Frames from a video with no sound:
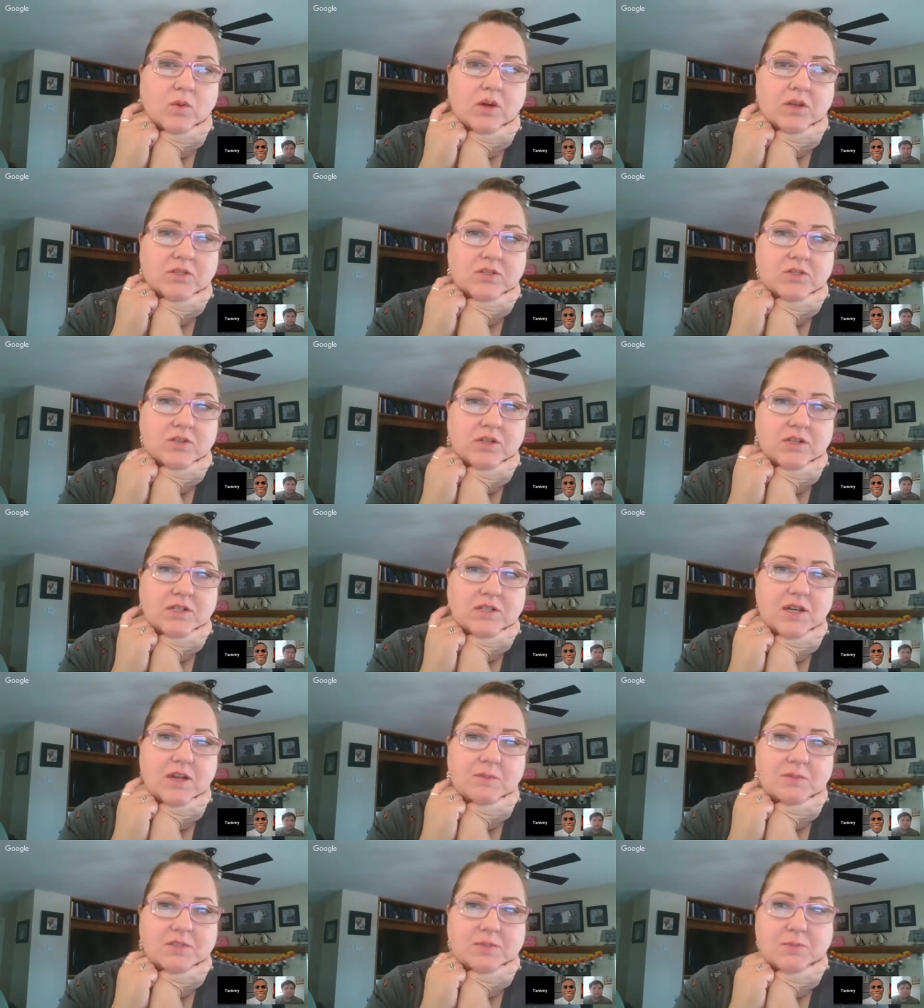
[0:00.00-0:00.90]
Wall
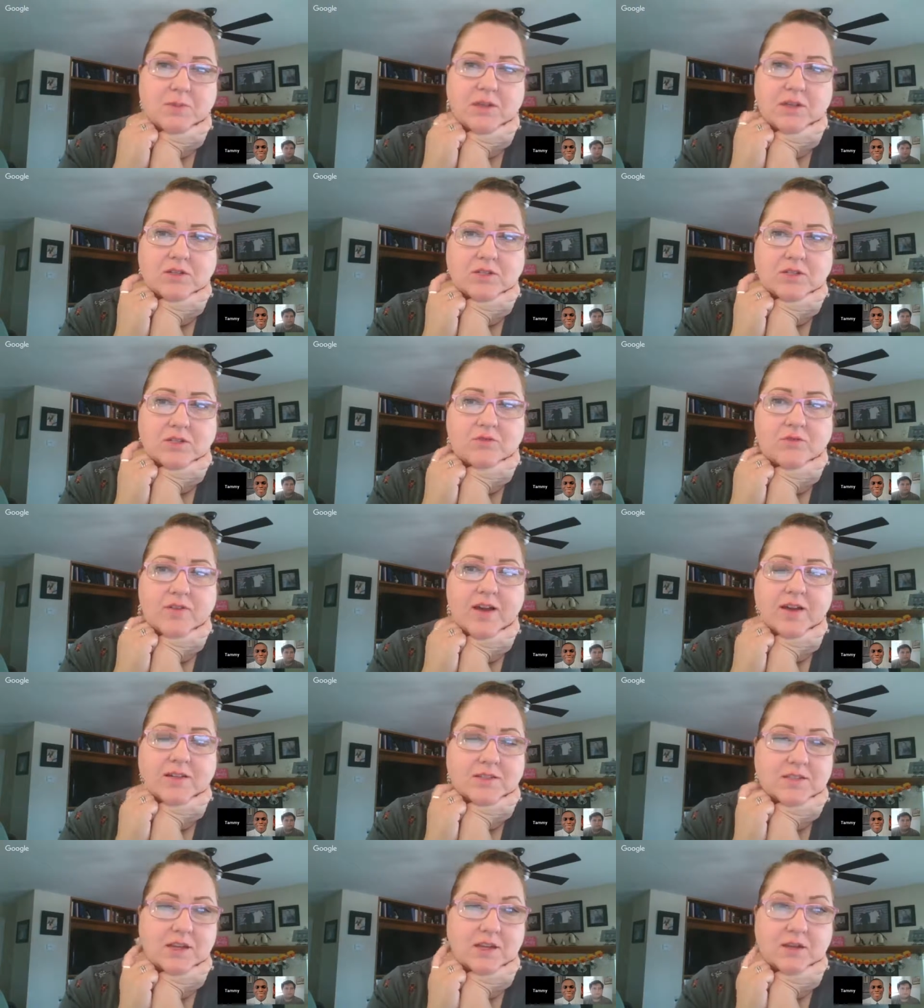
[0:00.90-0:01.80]
Street types speak too
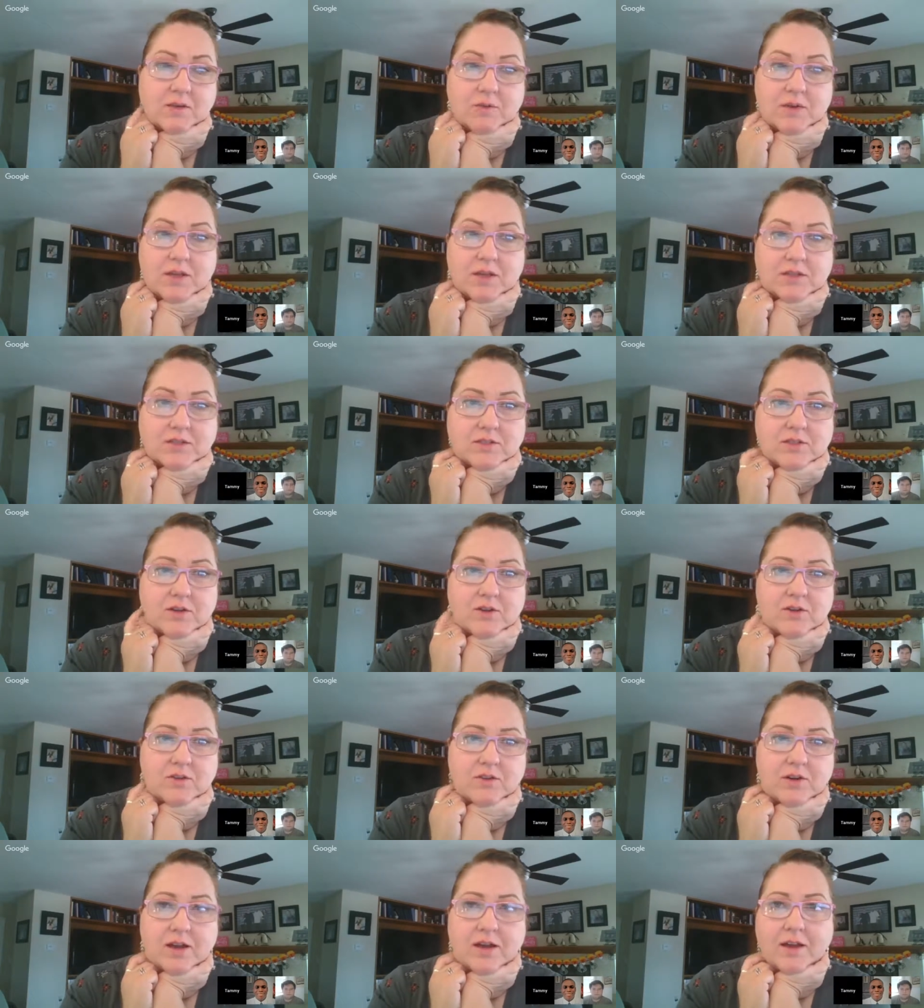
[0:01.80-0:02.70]
fast anyway.
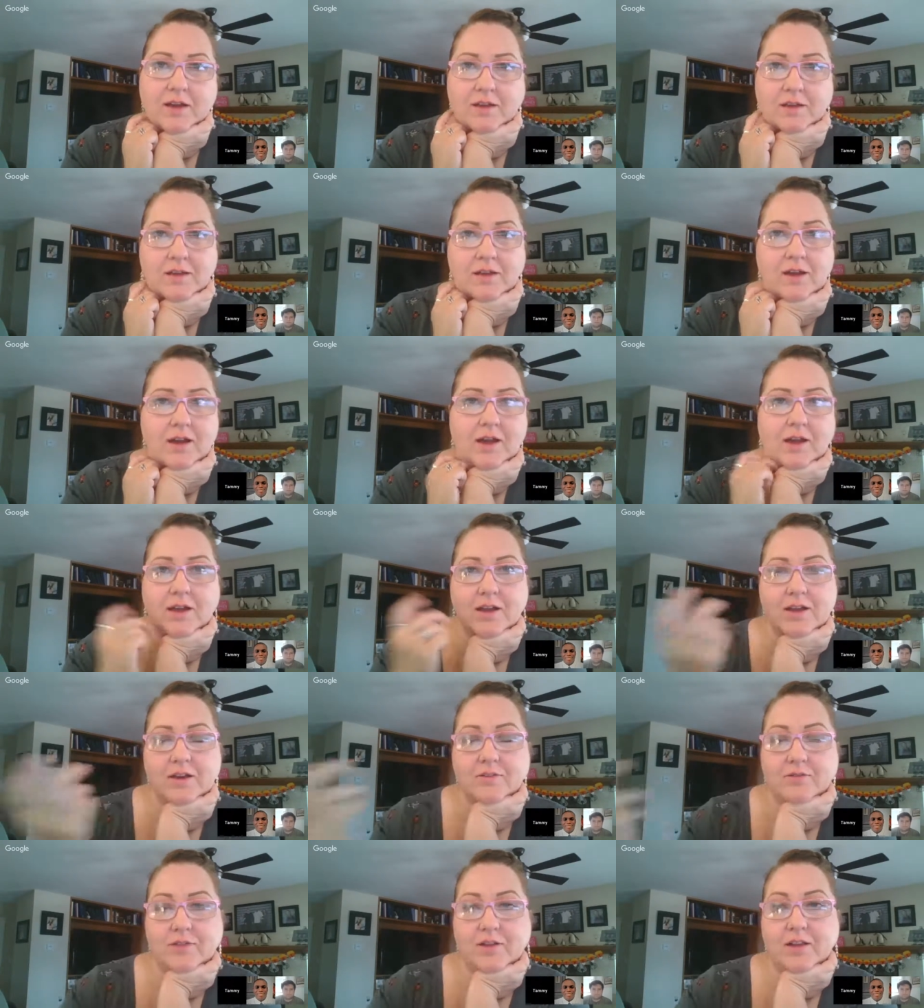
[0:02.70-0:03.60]
So I
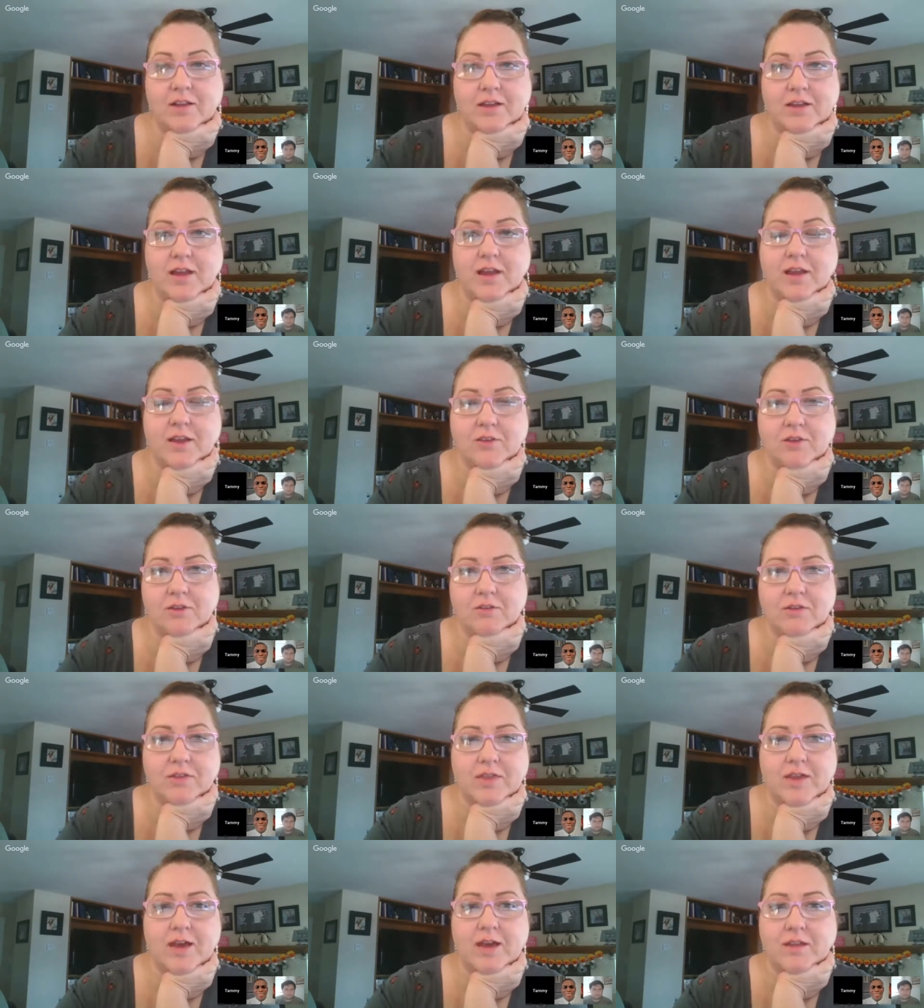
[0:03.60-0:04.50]
kind of felt like I agree
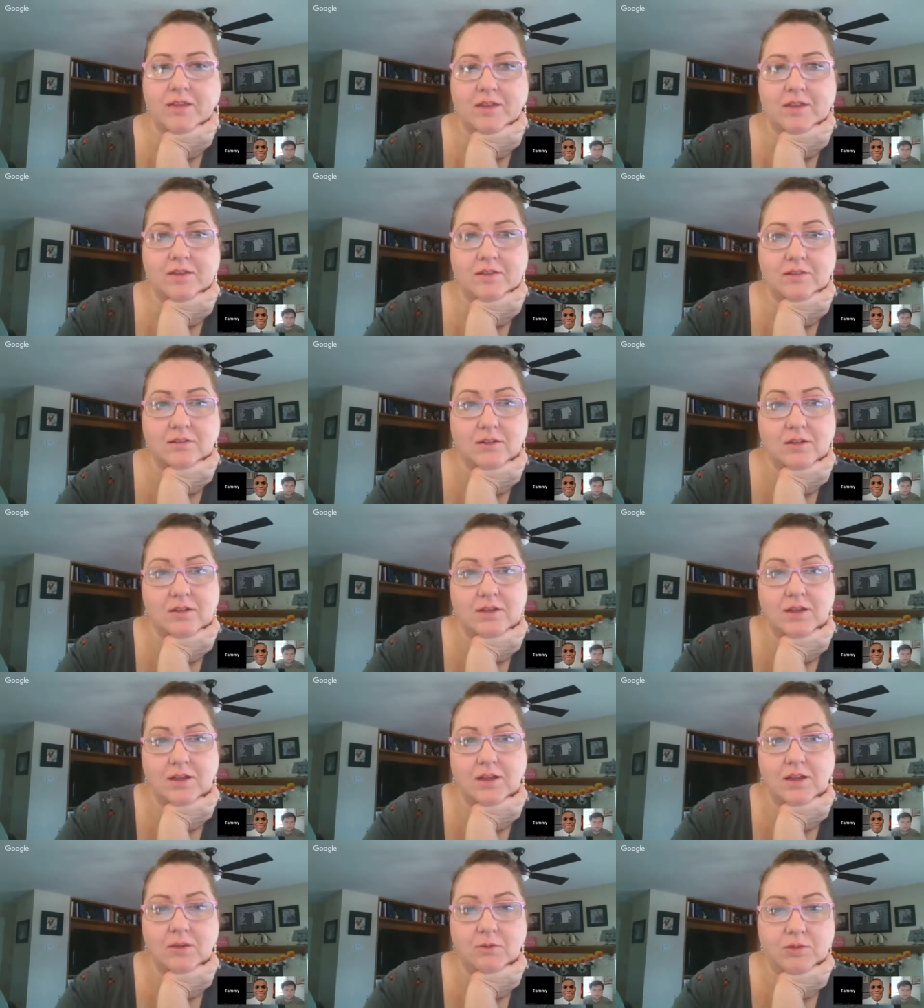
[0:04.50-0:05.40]
with that it
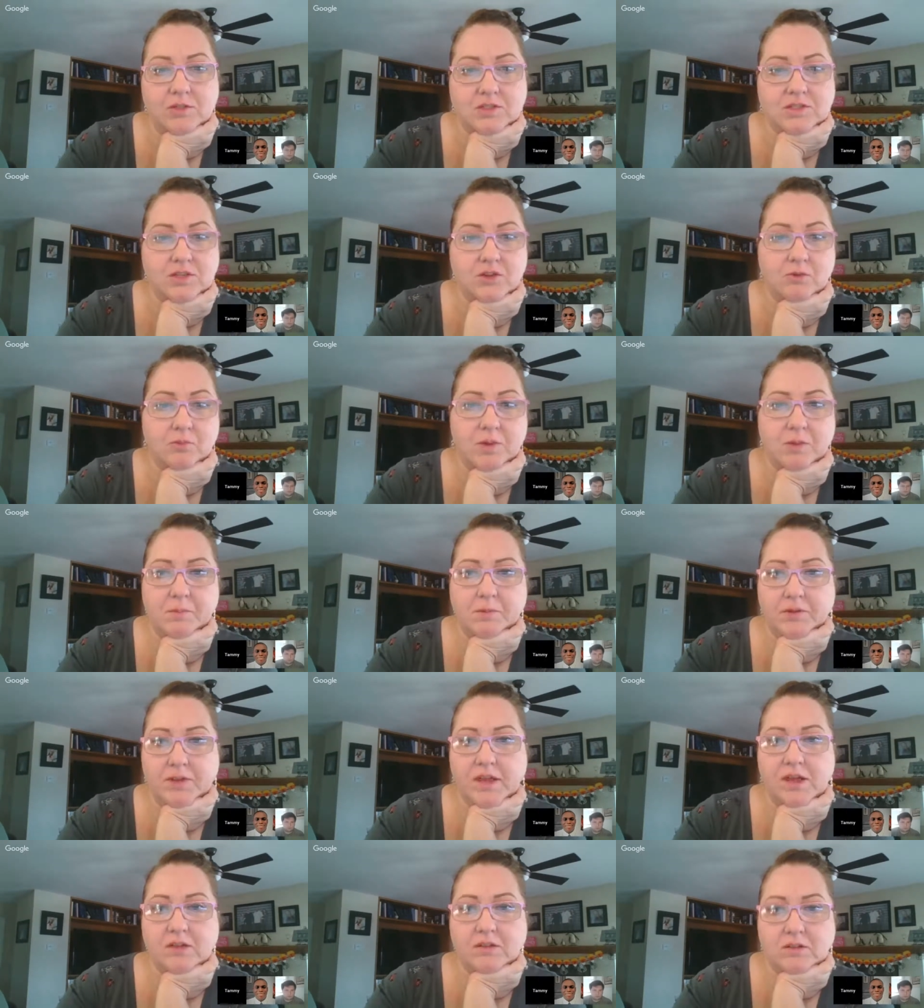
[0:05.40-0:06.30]
would slow people
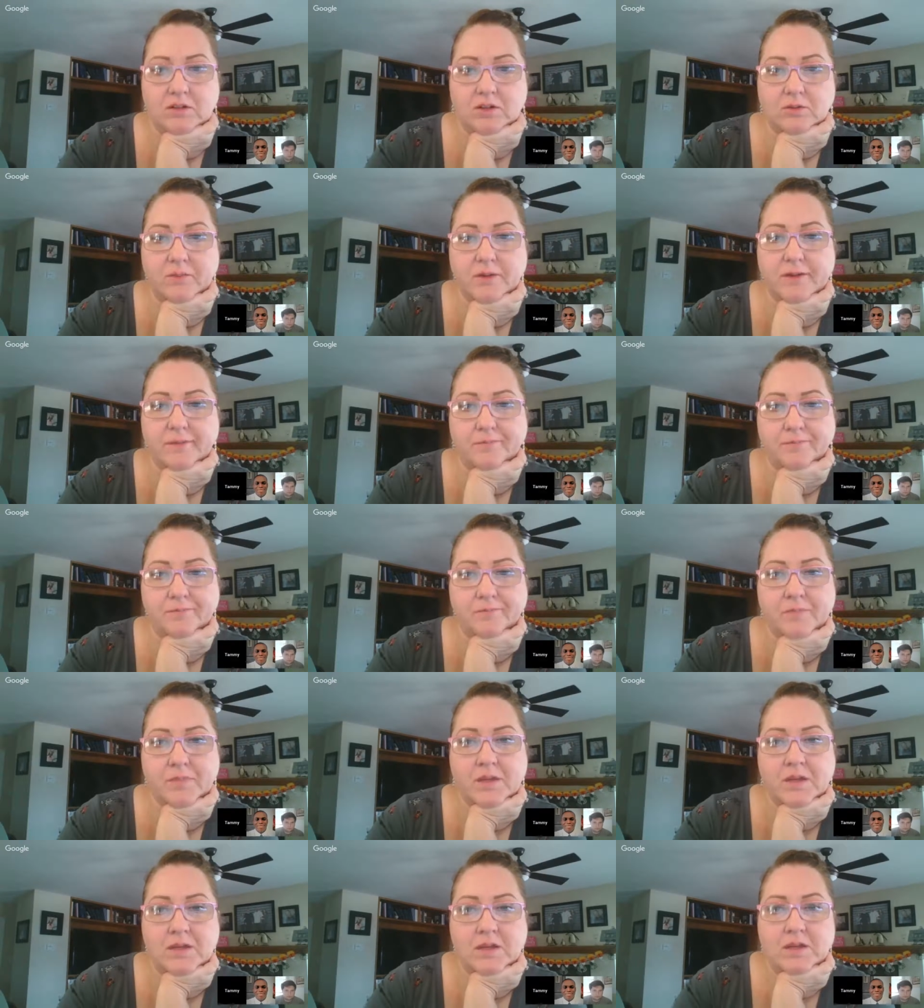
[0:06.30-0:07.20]
down a little bit
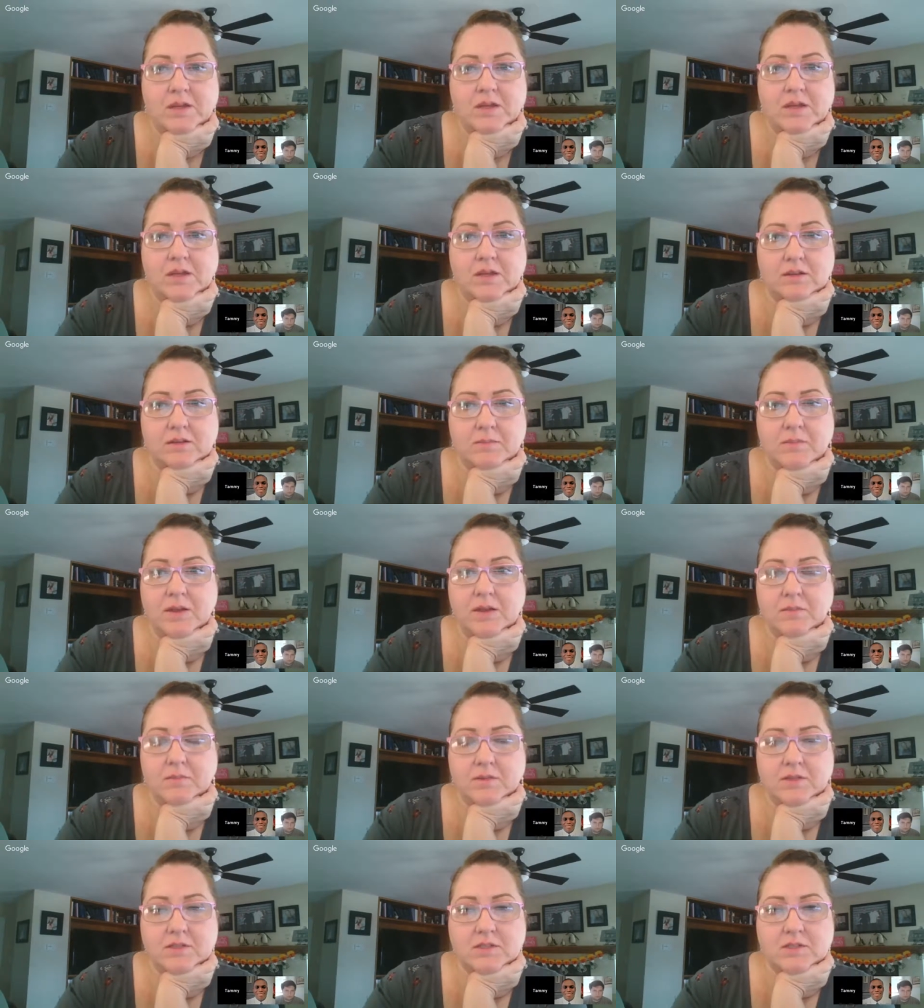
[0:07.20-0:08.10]
and make
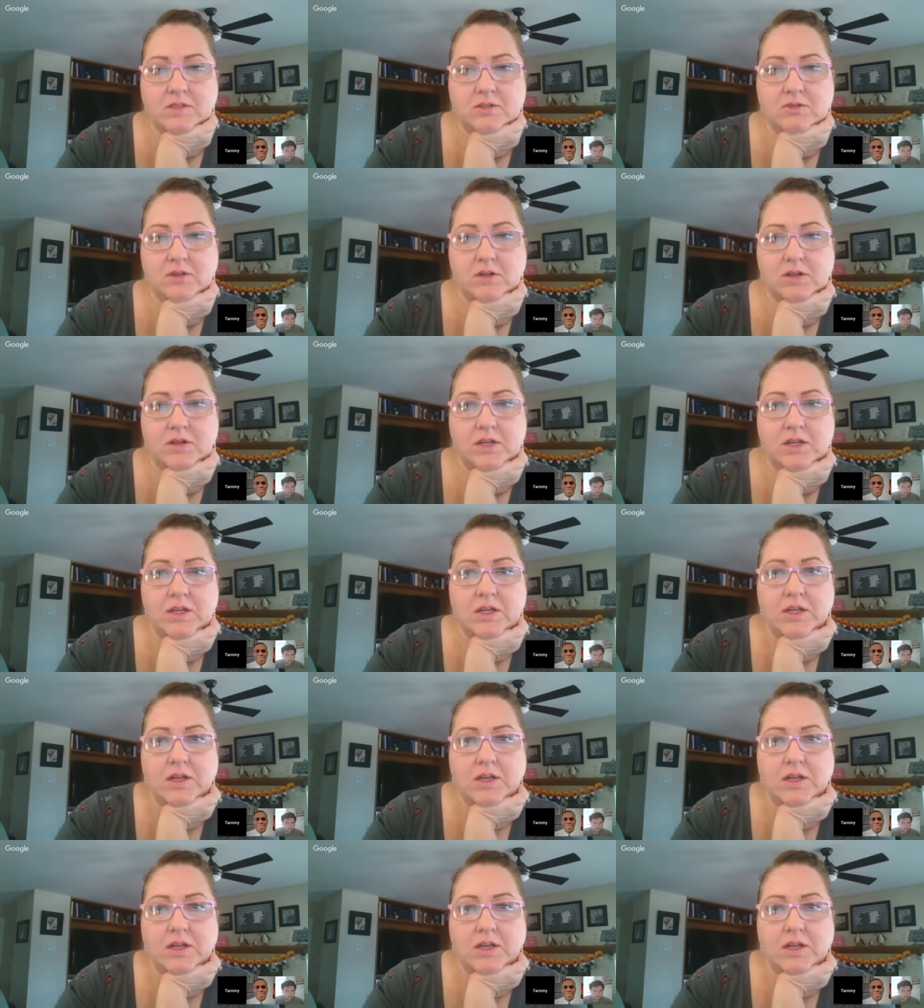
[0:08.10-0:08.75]
them listen to her.